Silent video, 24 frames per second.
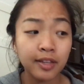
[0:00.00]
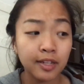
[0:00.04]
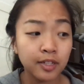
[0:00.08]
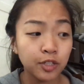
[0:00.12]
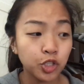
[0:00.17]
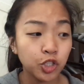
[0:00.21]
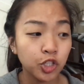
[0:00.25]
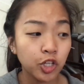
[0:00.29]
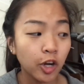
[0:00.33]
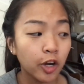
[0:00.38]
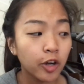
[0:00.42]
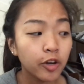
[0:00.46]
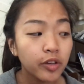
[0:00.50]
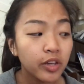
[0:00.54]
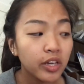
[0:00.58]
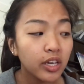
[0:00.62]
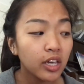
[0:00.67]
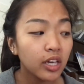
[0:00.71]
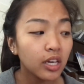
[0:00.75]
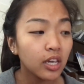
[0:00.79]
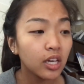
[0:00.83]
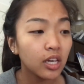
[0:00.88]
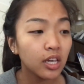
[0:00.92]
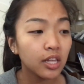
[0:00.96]
the
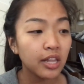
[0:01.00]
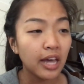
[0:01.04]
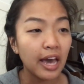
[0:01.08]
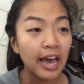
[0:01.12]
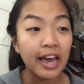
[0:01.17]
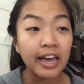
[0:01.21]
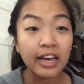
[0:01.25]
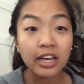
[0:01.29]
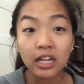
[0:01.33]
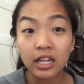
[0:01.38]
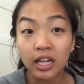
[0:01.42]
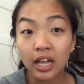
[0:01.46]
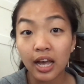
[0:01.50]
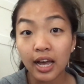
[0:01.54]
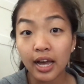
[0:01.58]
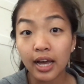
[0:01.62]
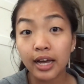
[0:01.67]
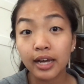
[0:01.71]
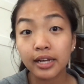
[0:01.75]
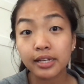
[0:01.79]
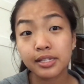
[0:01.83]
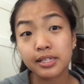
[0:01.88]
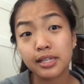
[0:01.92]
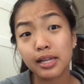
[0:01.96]
GRE, the
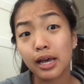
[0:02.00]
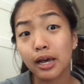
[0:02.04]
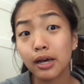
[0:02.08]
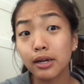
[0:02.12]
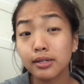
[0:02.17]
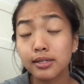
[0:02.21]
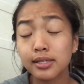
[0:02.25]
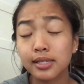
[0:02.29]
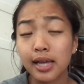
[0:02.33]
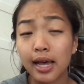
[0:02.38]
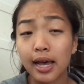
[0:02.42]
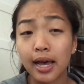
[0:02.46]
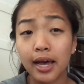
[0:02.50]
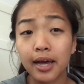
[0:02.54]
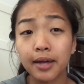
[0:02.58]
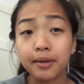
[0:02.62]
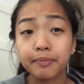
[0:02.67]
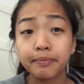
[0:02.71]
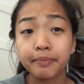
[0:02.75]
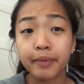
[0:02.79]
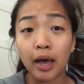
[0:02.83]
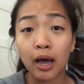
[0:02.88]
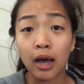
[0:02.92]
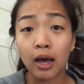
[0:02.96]
NCLEX, the LSAT,
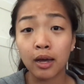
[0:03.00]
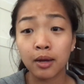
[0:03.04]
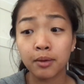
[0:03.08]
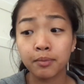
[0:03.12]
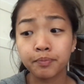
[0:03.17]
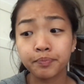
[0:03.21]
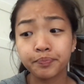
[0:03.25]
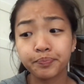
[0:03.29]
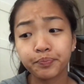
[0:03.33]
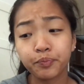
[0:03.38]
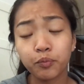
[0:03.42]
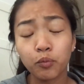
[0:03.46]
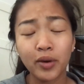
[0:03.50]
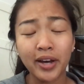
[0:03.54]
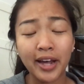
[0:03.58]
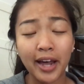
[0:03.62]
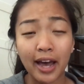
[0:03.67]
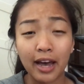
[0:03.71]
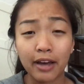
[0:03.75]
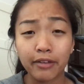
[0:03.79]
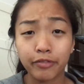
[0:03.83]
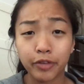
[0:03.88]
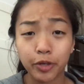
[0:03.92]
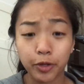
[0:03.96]
what
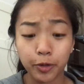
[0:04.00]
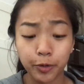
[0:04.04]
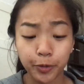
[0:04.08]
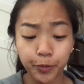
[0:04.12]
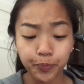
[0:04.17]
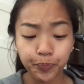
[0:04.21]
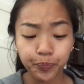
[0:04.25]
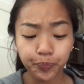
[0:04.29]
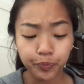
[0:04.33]
have you.